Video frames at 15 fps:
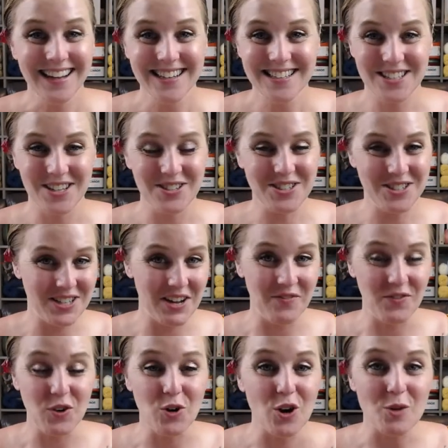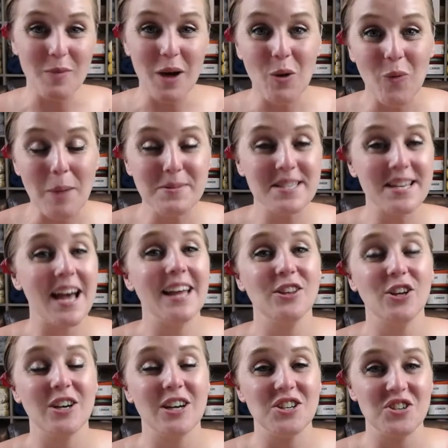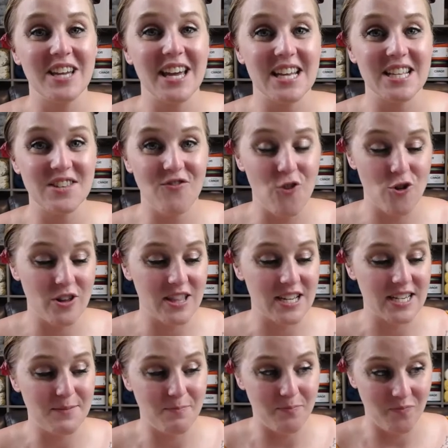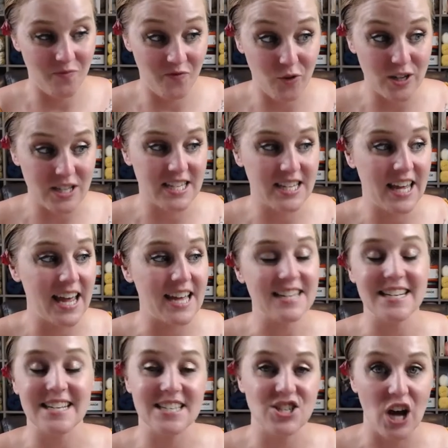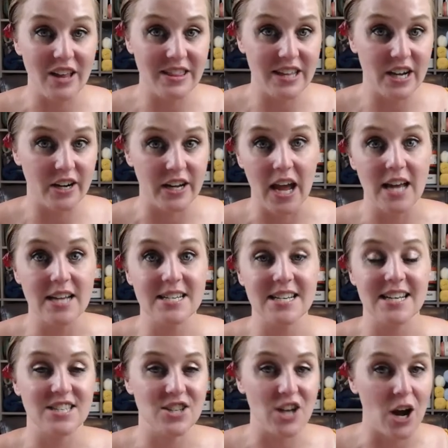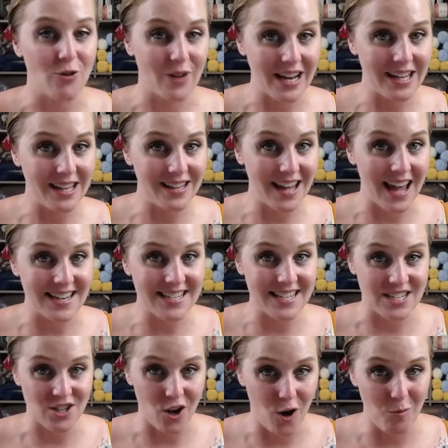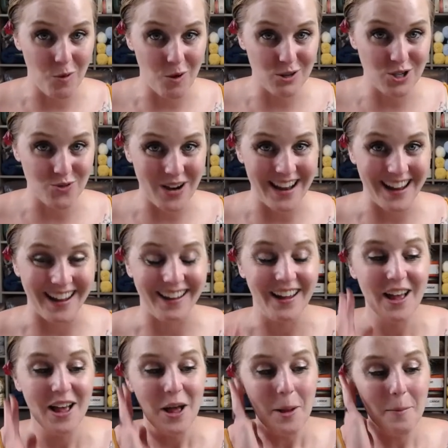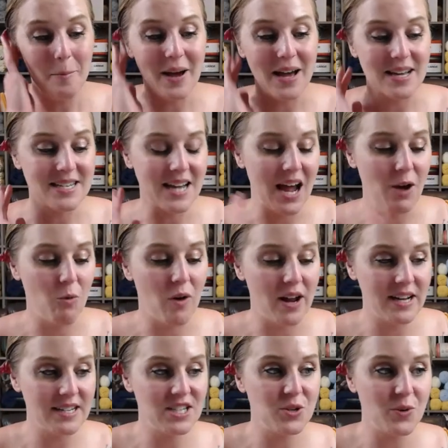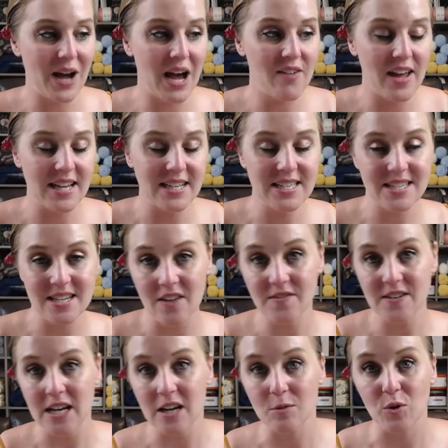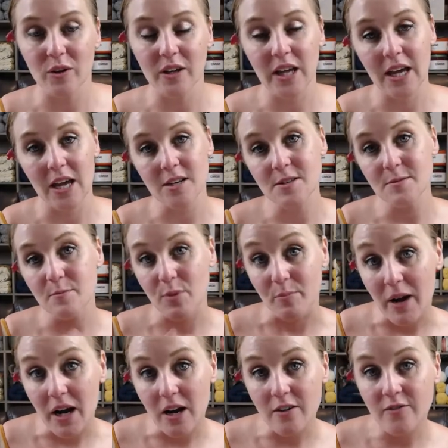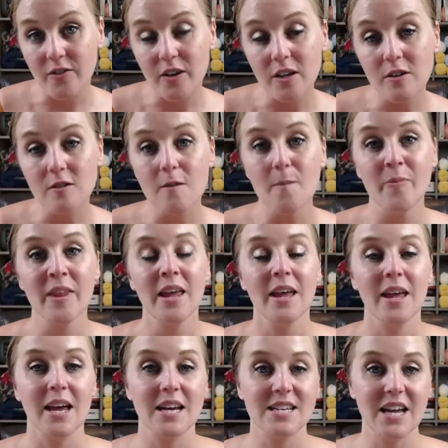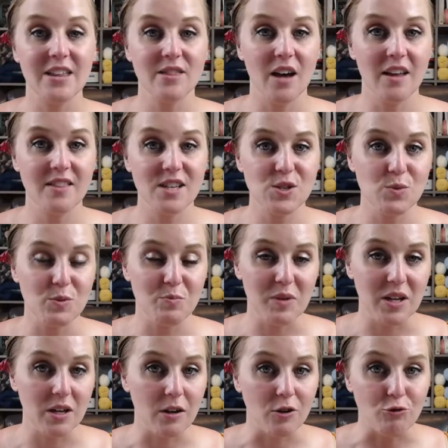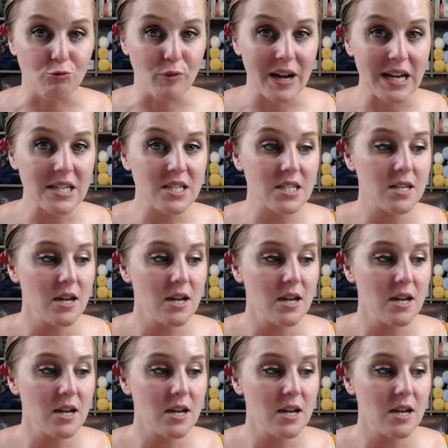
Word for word: So if you go to my website and look under kits for this for this kit, it's not there yet. It's not ready yet. It's almost ready, but I wanted to have a stuffed animal kit prepared for you. And I thought this would be great